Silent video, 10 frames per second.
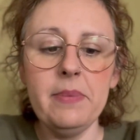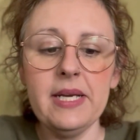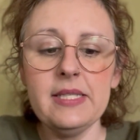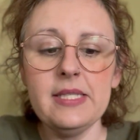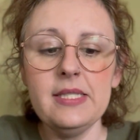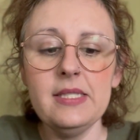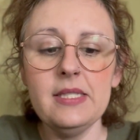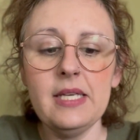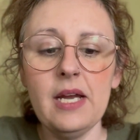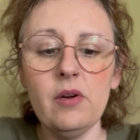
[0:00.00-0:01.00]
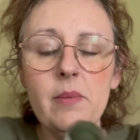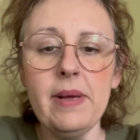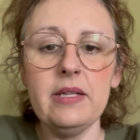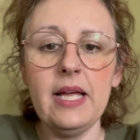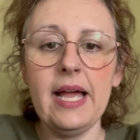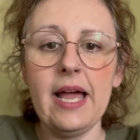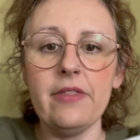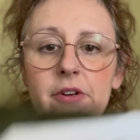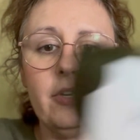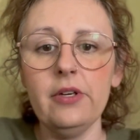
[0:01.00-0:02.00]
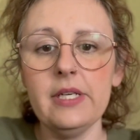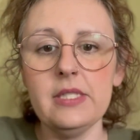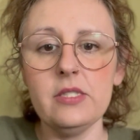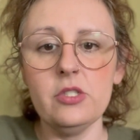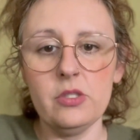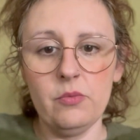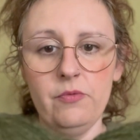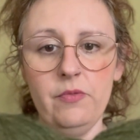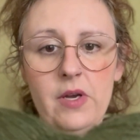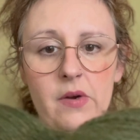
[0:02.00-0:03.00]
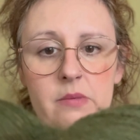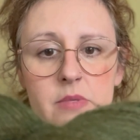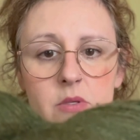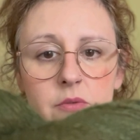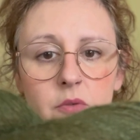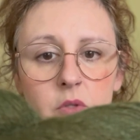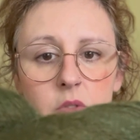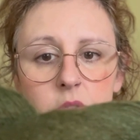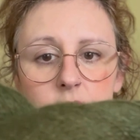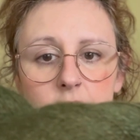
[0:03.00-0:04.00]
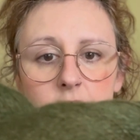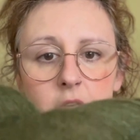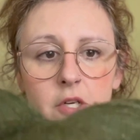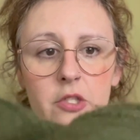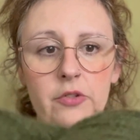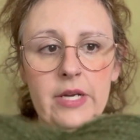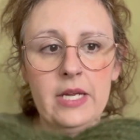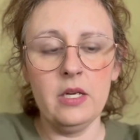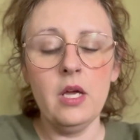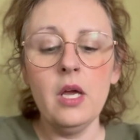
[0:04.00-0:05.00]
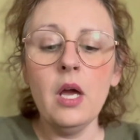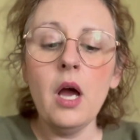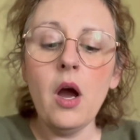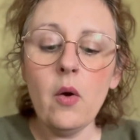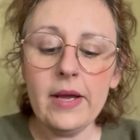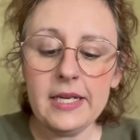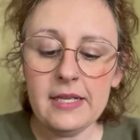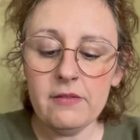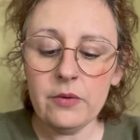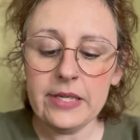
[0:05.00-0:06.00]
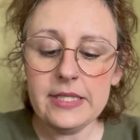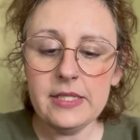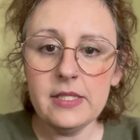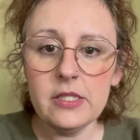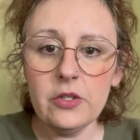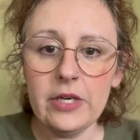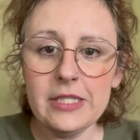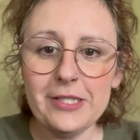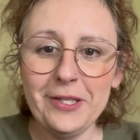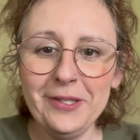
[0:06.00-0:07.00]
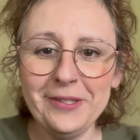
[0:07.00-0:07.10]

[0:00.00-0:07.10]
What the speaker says: Picks. This is Arabella Heather. It's just a very beautiful dark green. Oh, I didn't even realize this is green too.